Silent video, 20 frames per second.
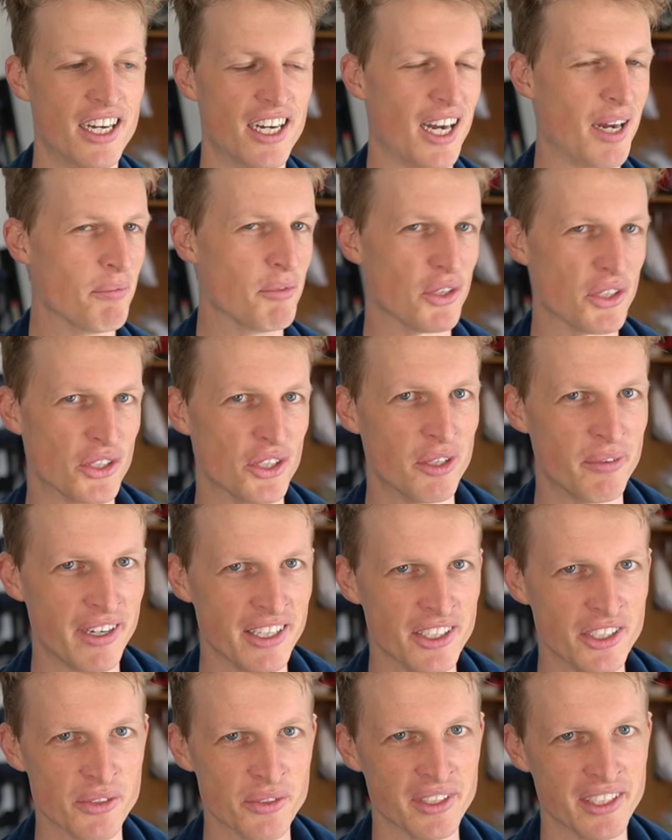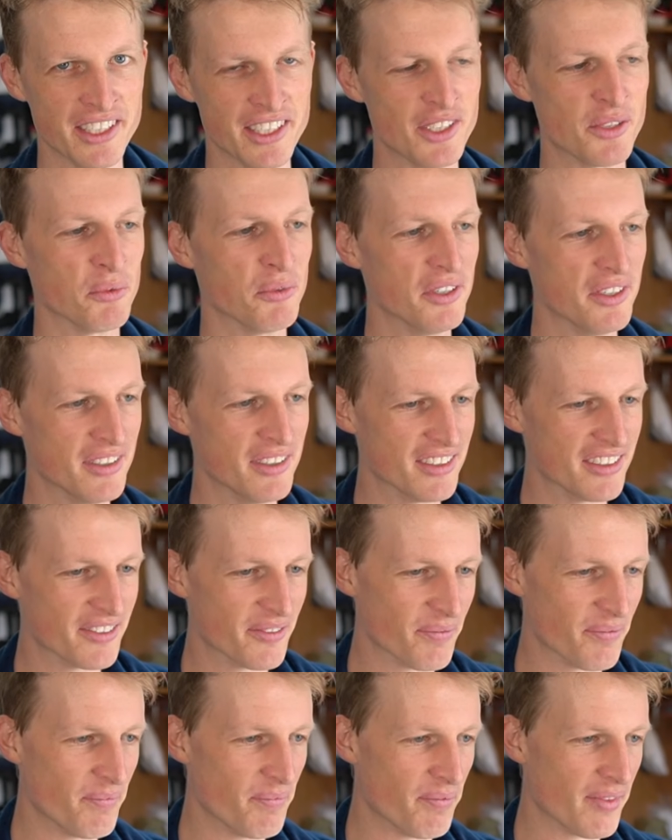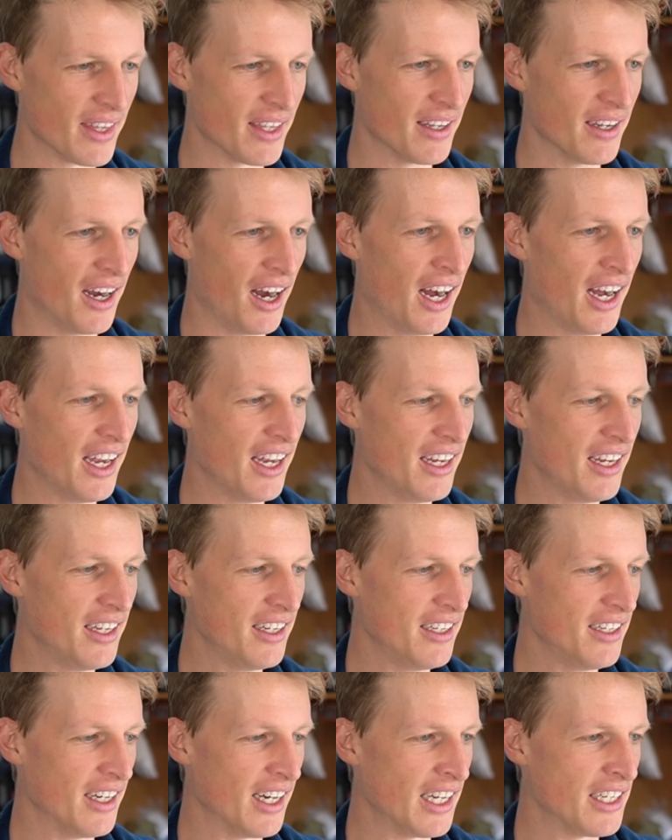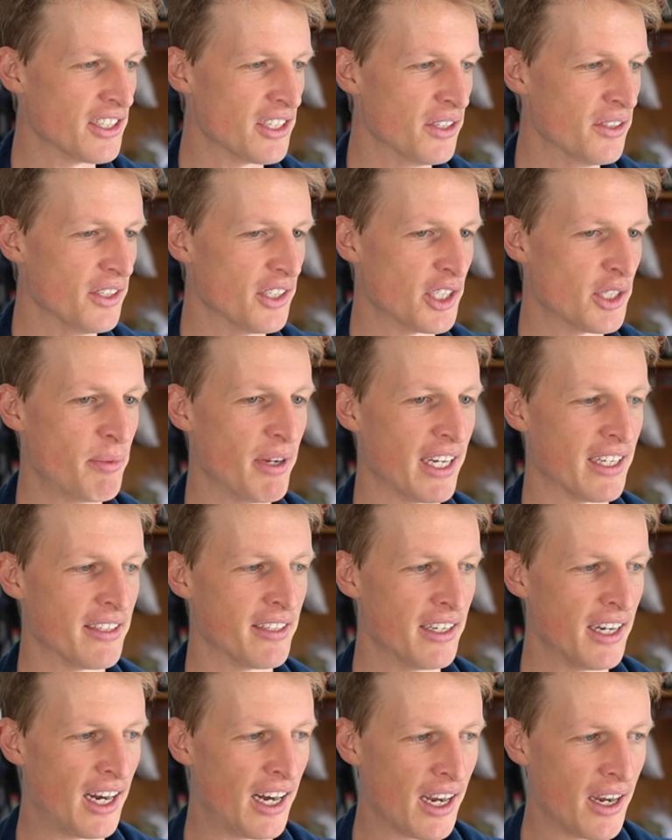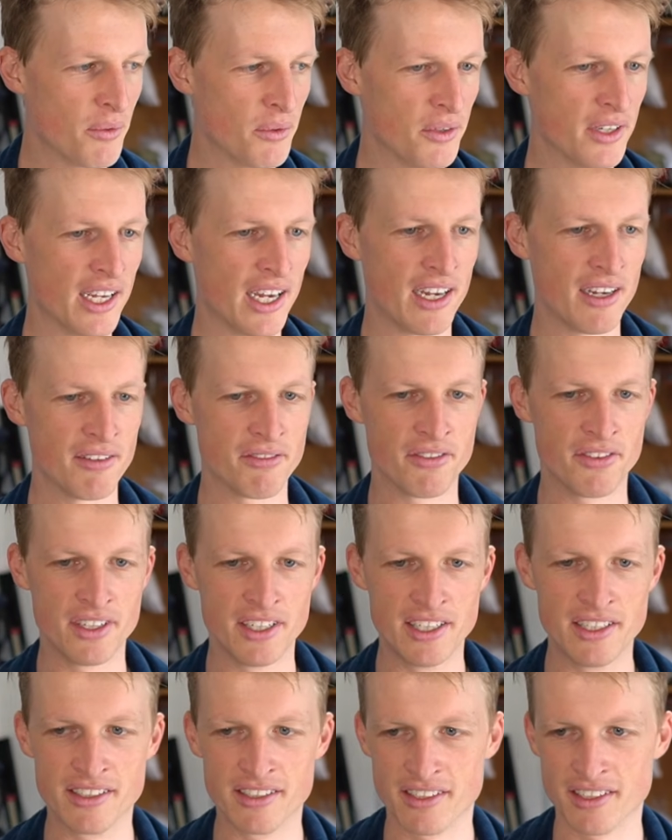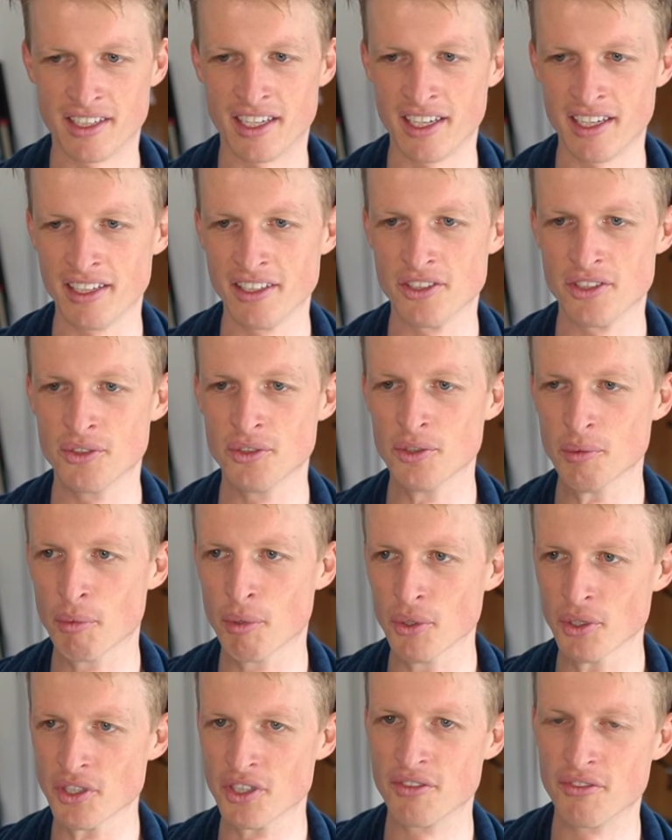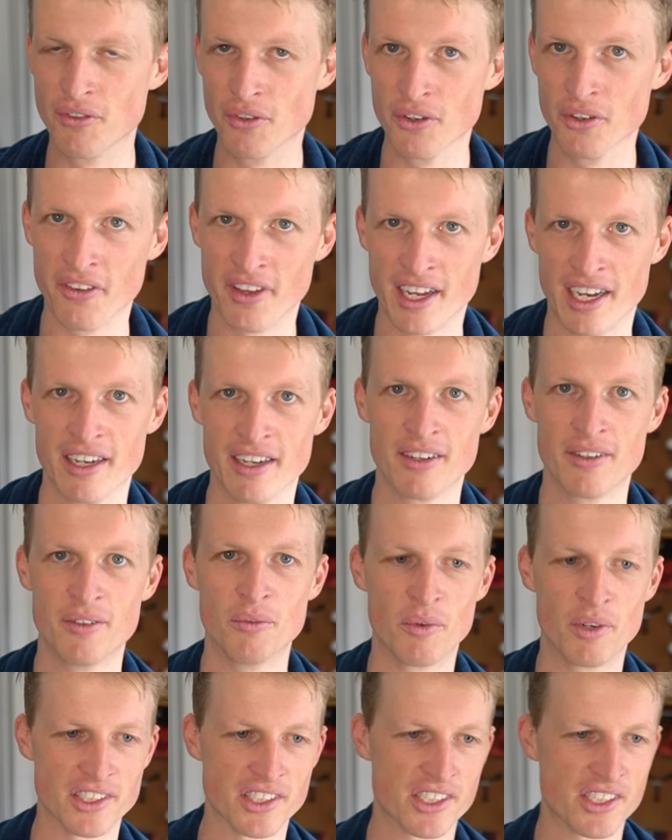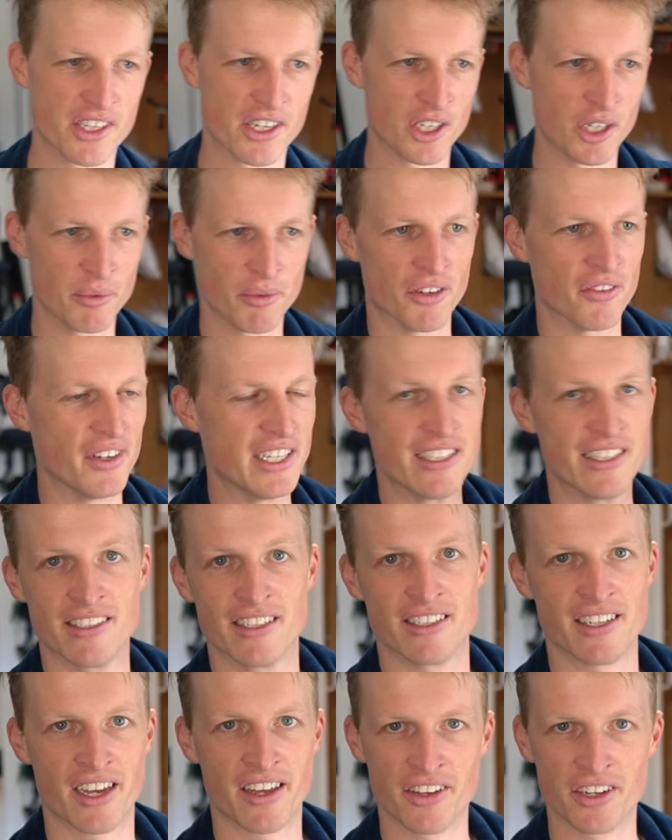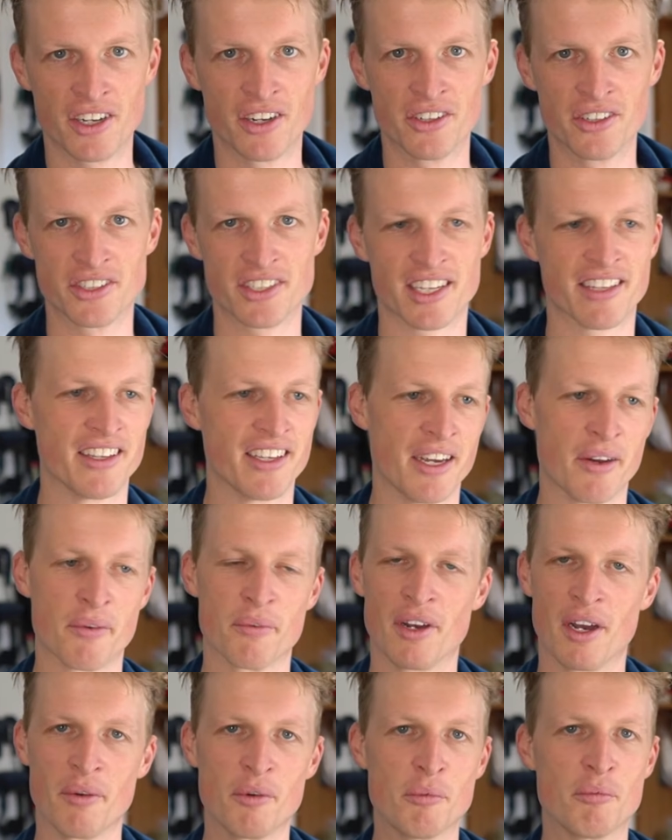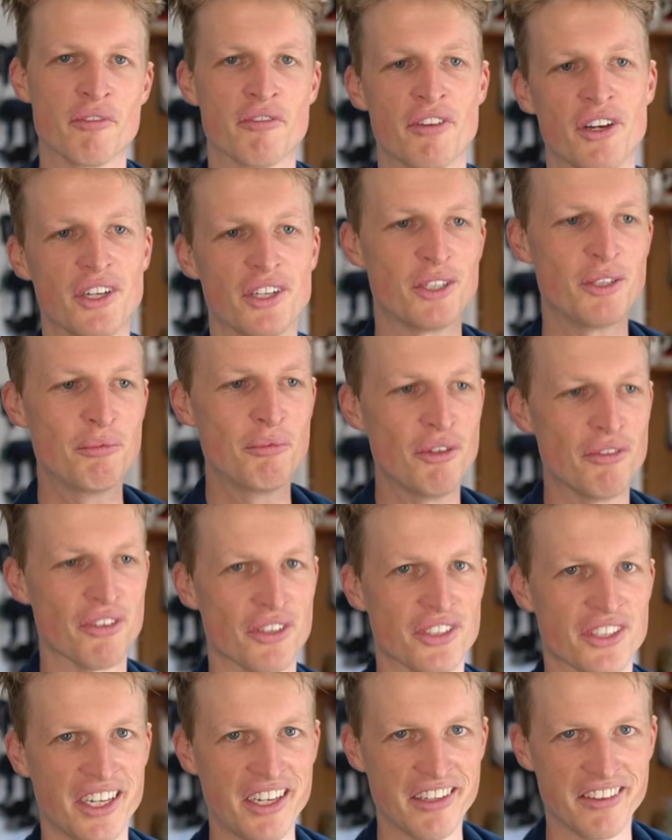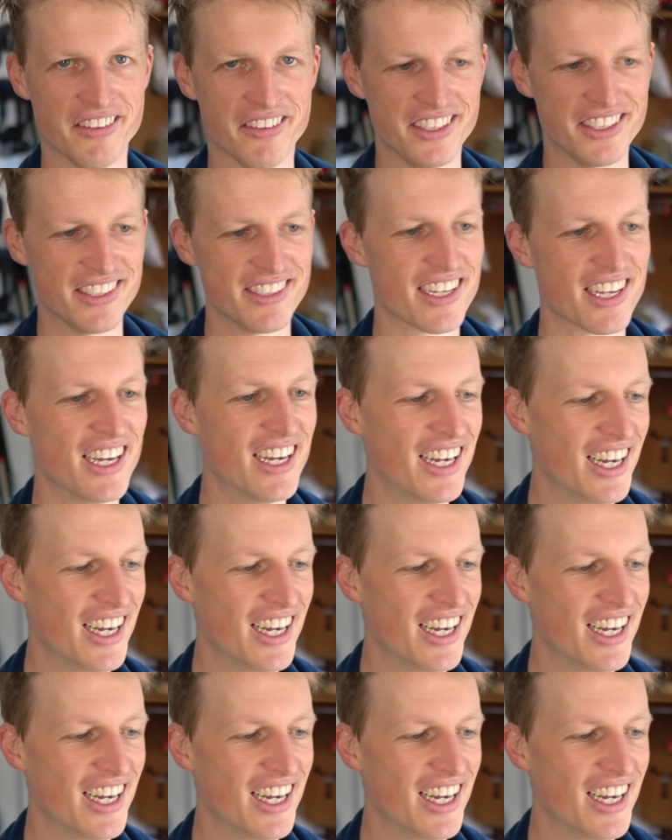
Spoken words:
I'm not sure about this one. I don't expect that I would have the desire to push for that once Jugglebot reaches its other goals. I think I would prefer to move on to other things.